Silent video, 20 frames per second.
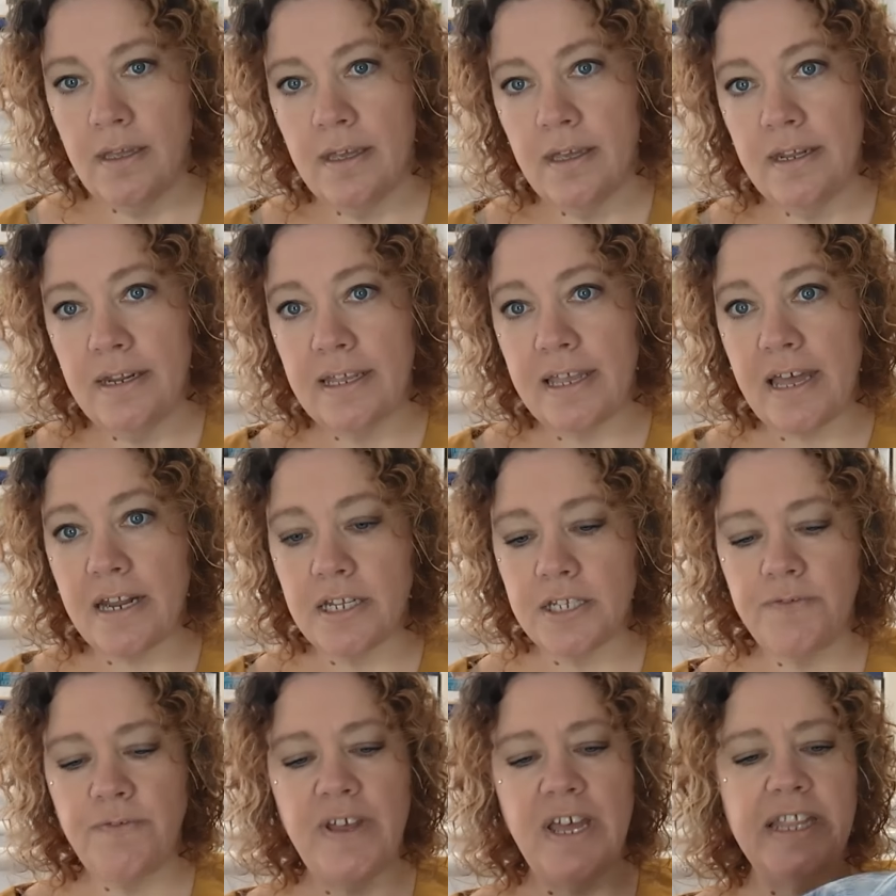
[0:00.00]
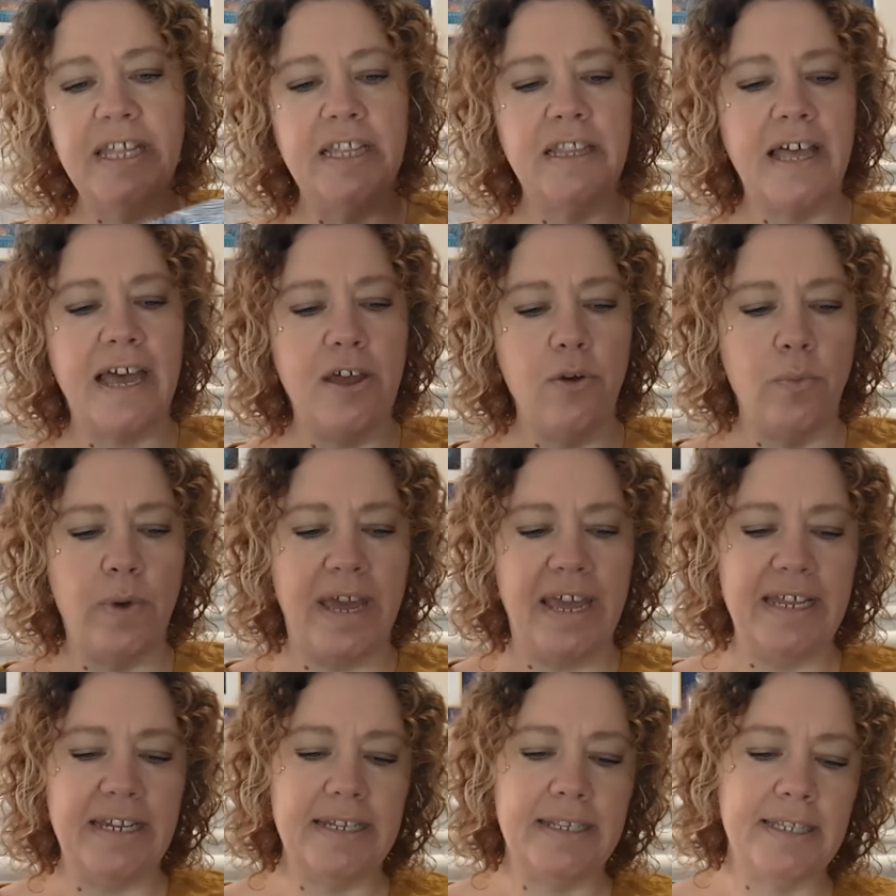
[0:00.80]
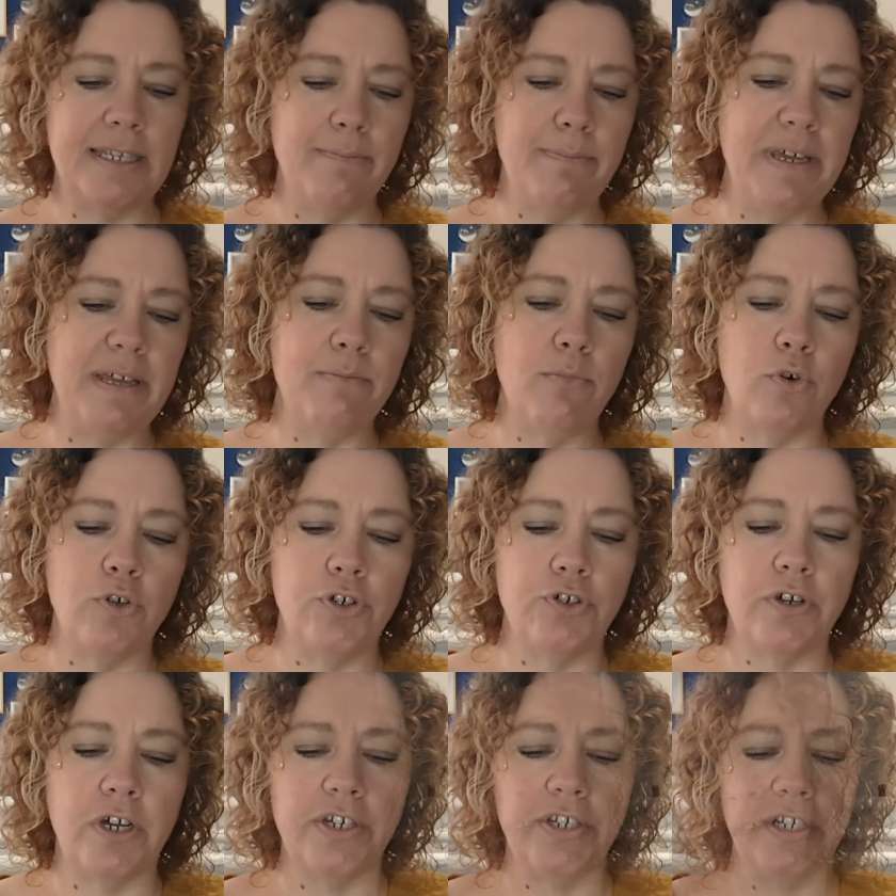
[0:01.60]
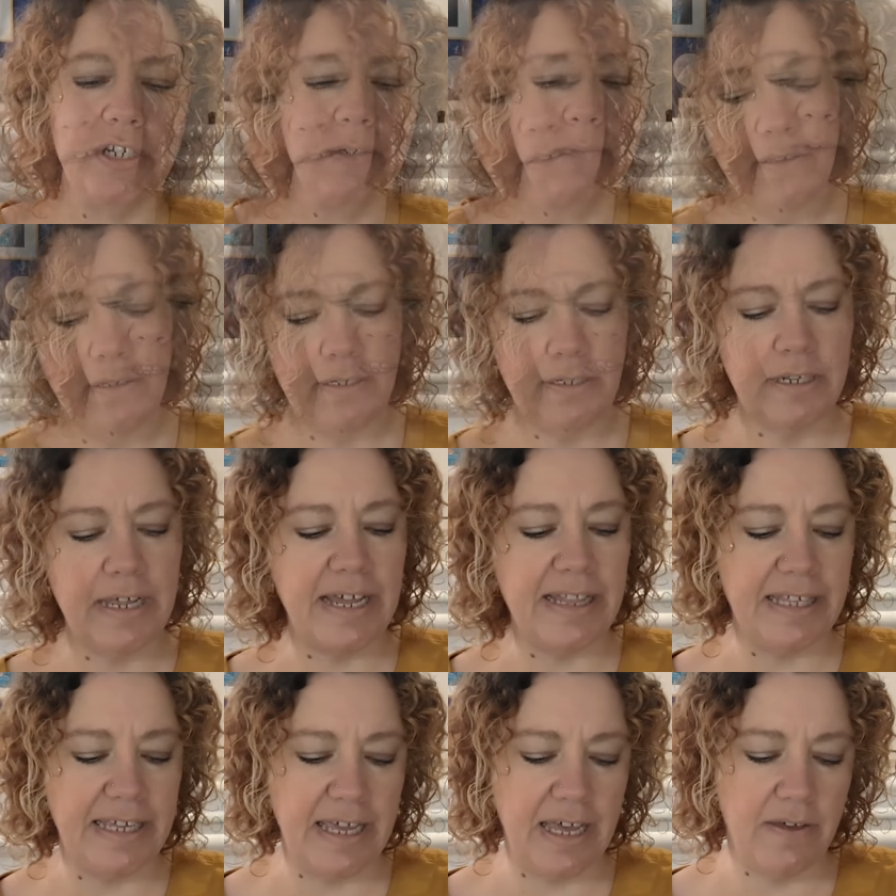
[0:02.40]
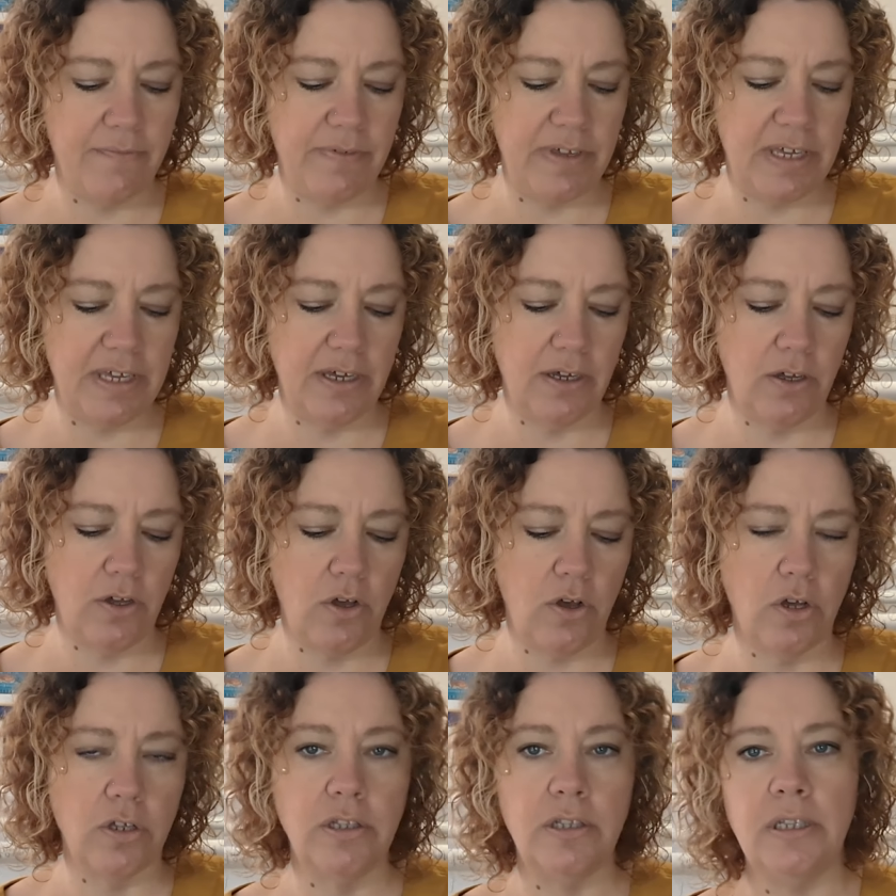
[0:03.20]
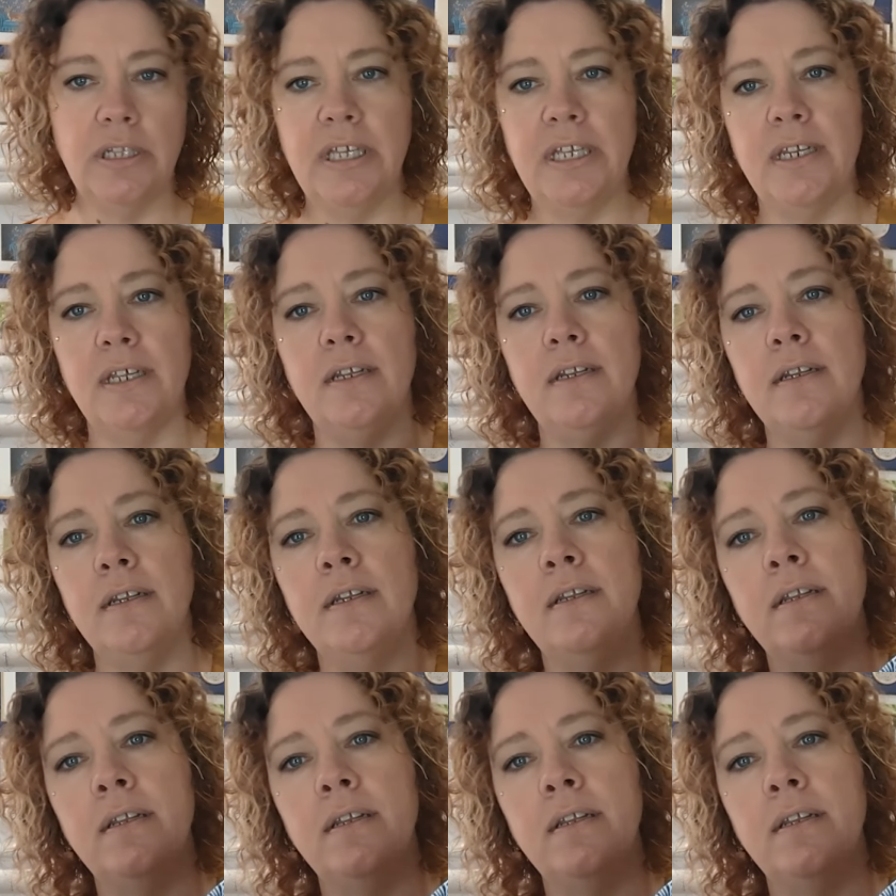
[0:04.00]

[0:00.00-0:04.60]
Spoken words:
Again, it's fairly lightweight. It's a bit more structured, slightly heavier cotton linen